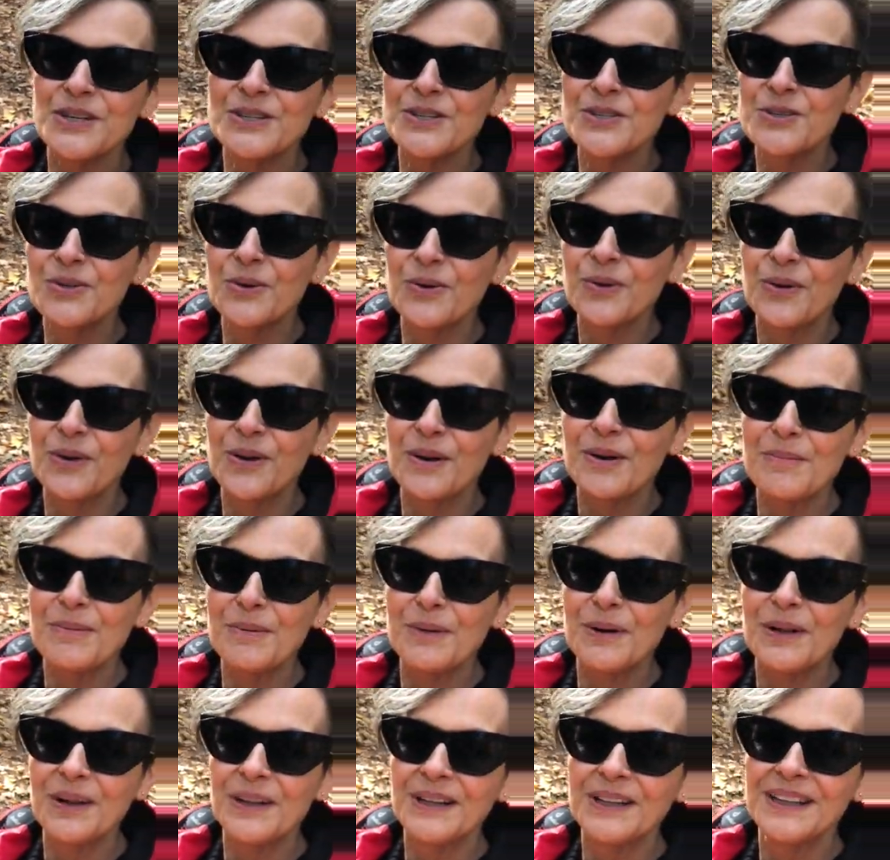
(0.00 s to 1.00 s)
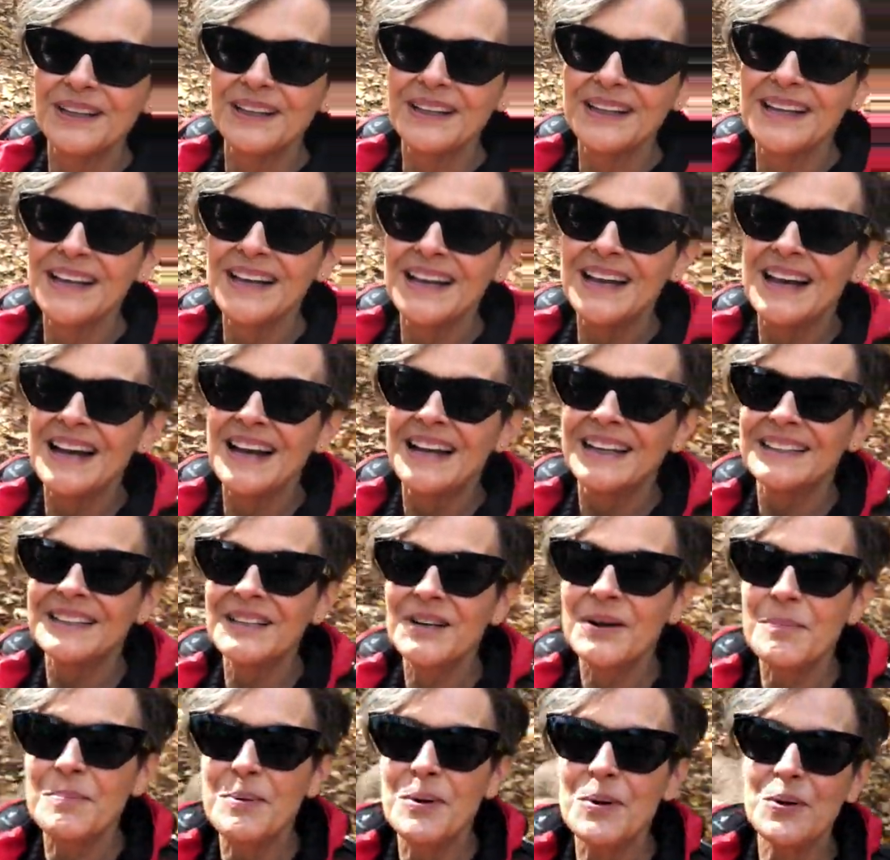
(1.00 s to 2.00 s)
adorable
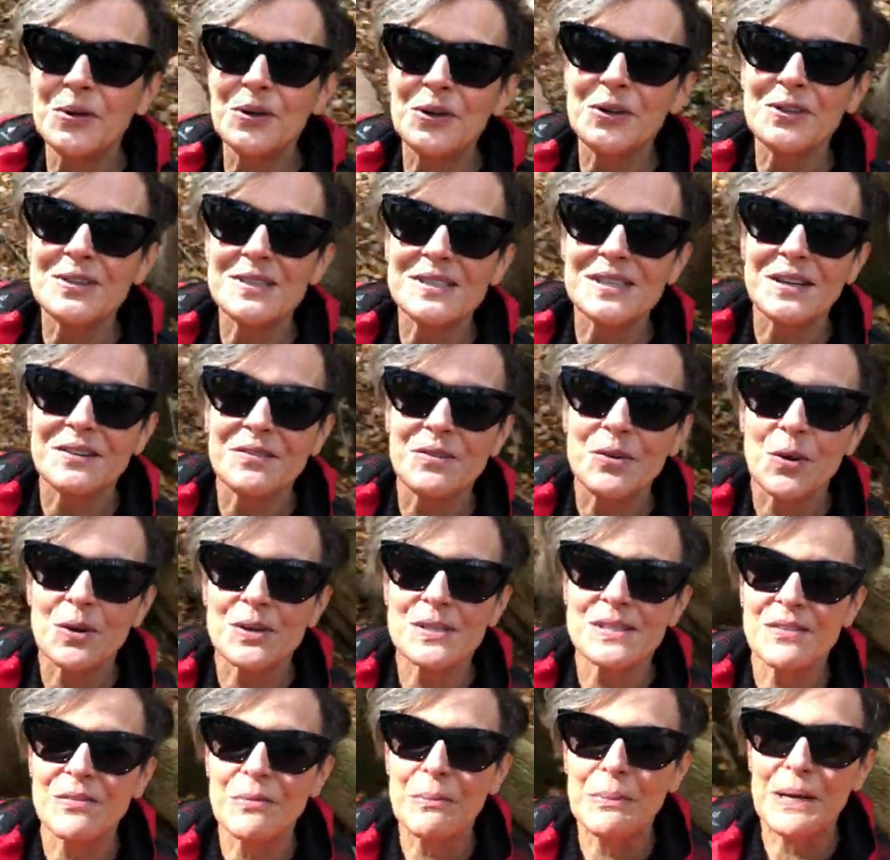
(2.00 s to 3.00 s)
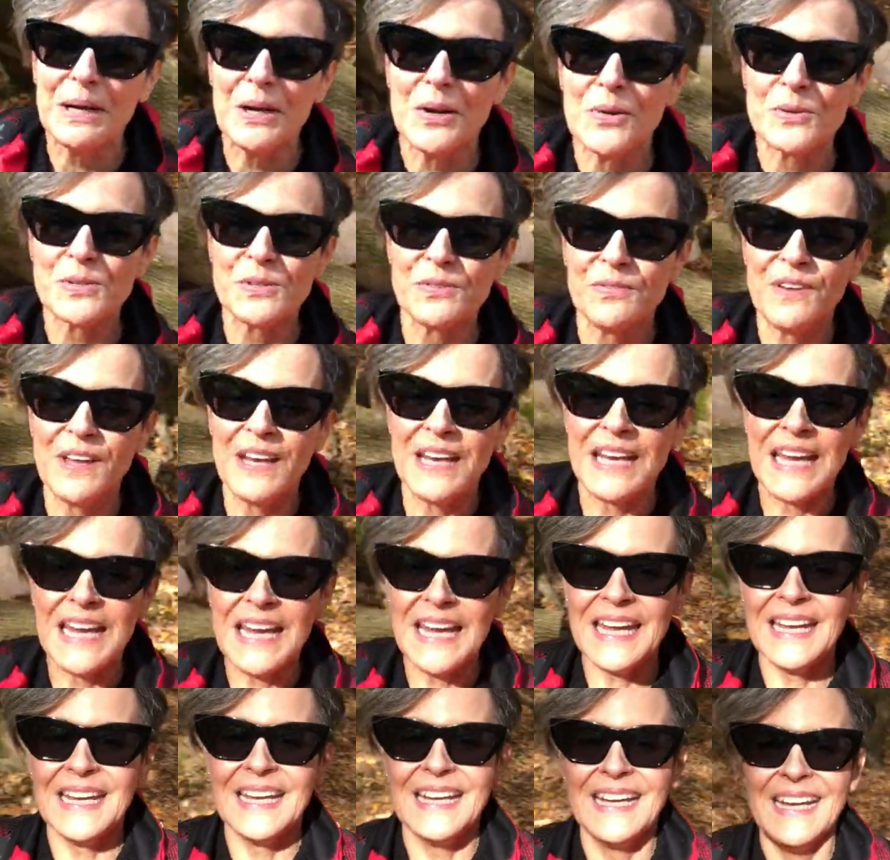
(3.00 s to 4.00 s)
little poodles, and of course everybody knows Finny.
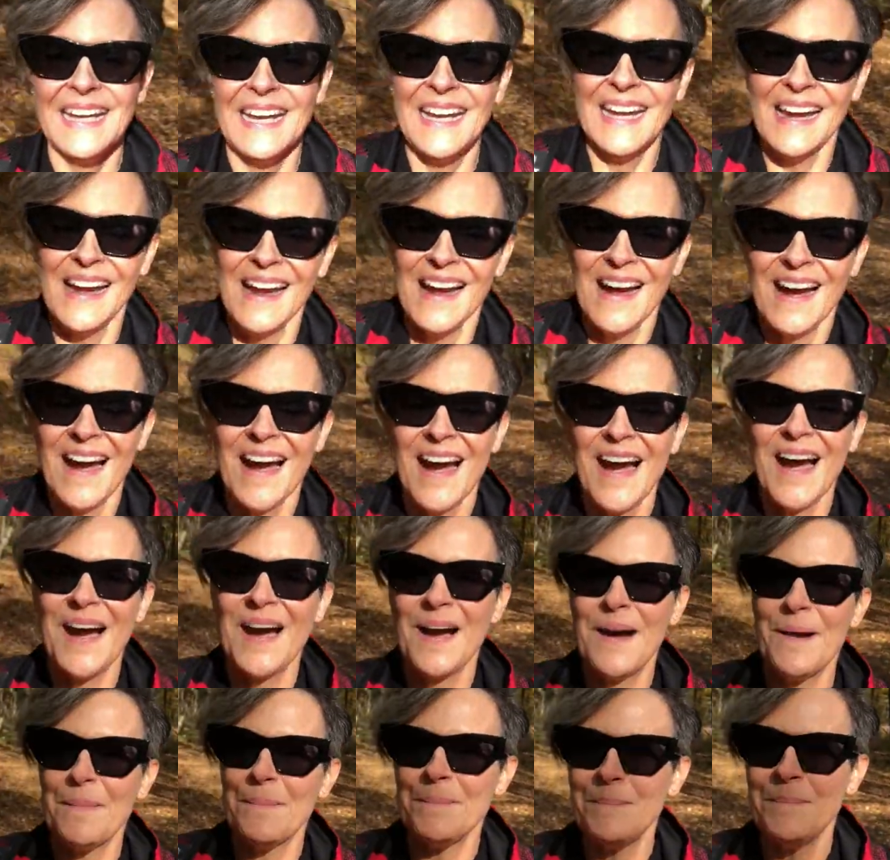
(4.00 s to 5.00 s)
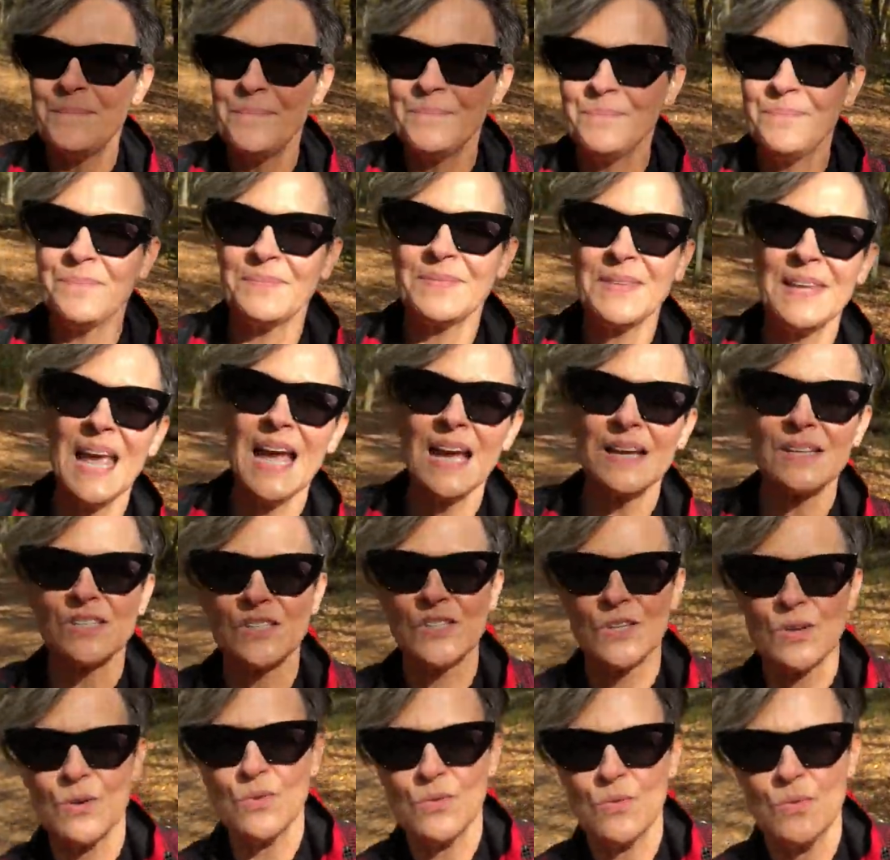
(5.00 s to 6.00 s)

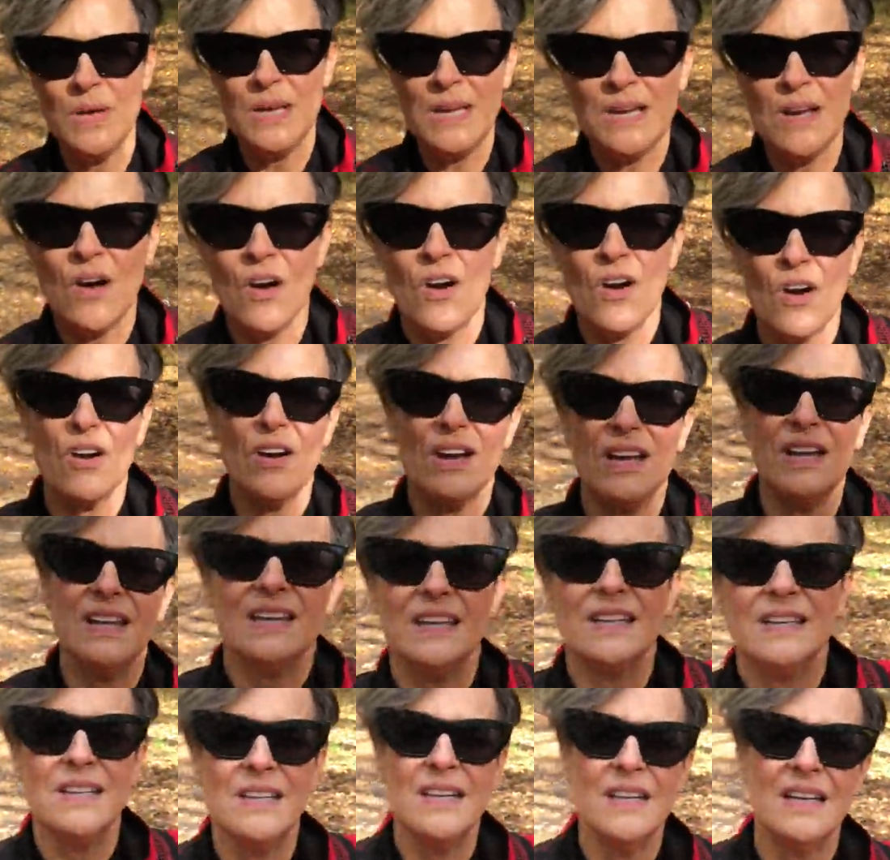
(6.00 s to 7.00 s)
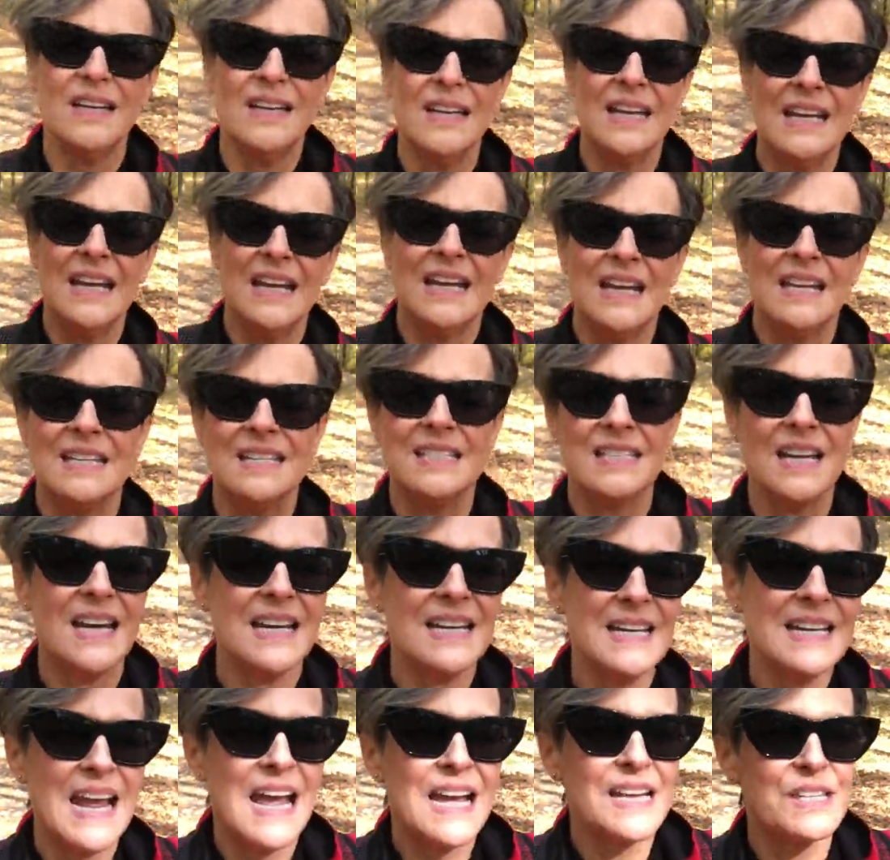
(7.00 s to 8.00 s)
So we are in
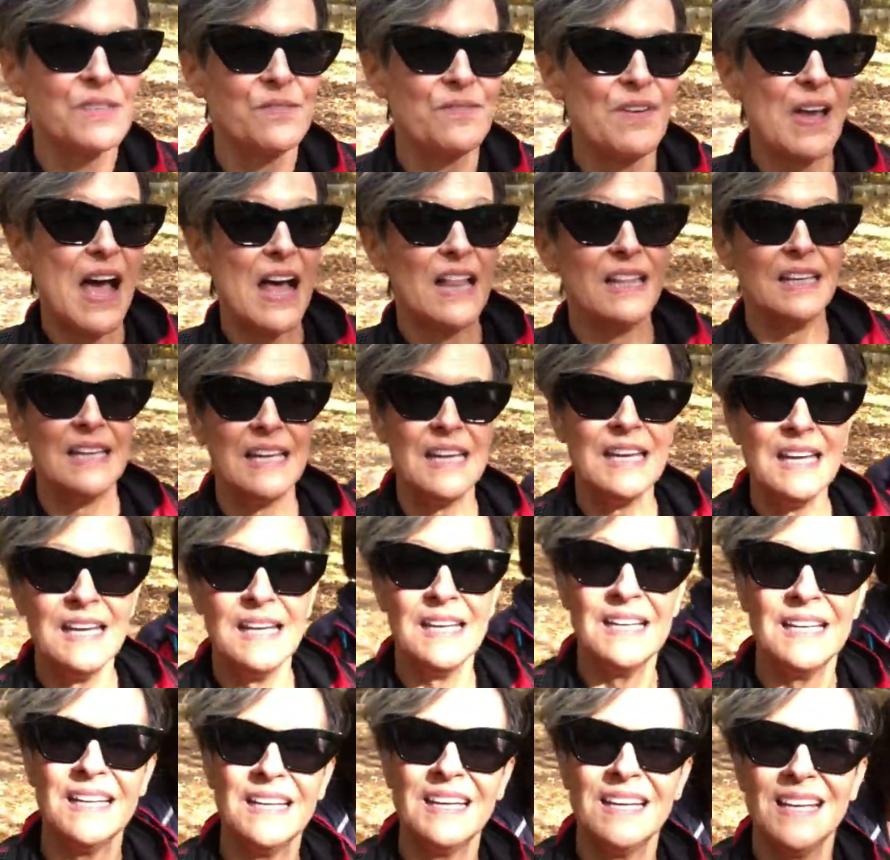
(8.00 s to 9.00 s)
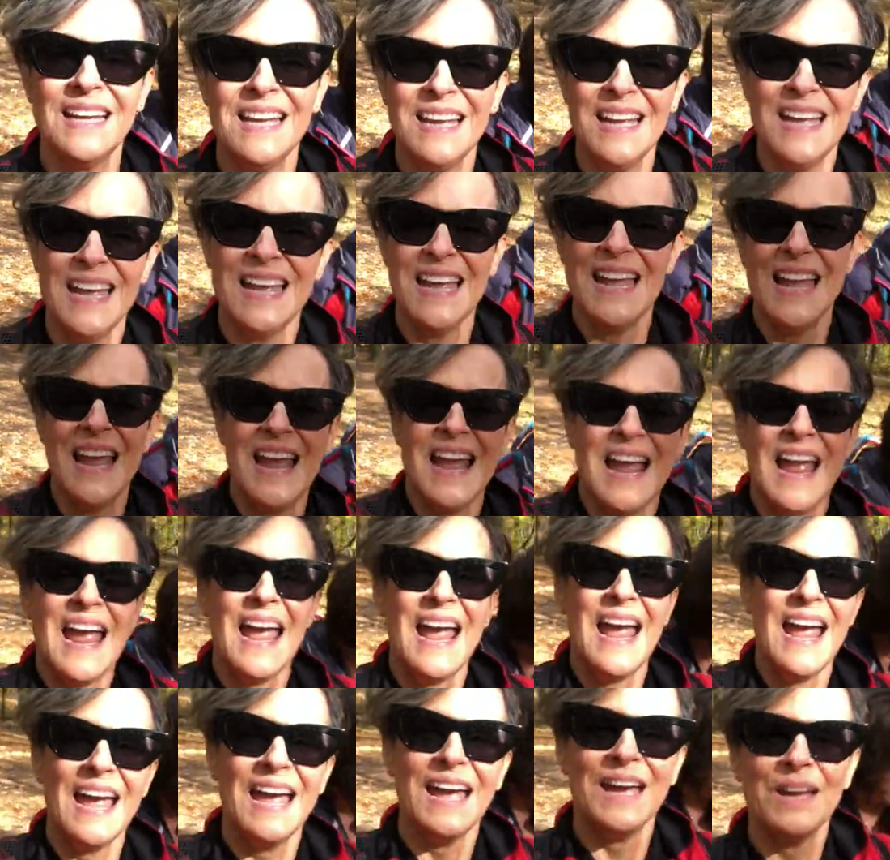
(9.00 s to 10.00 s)
Dundas Valley,
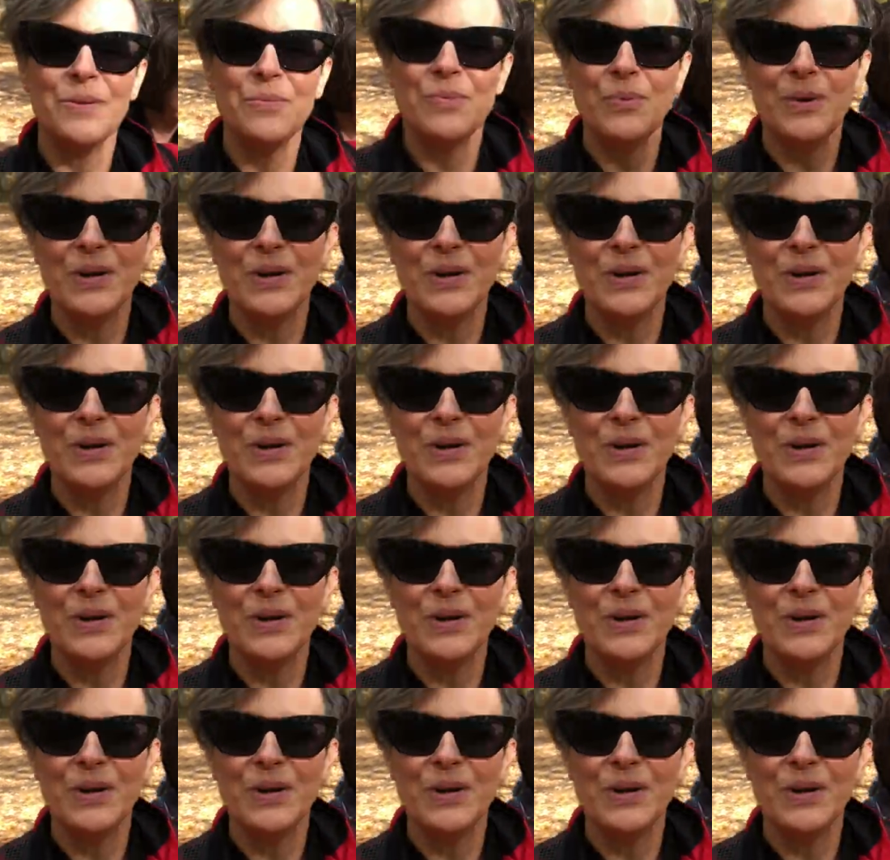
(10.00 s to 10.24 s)
and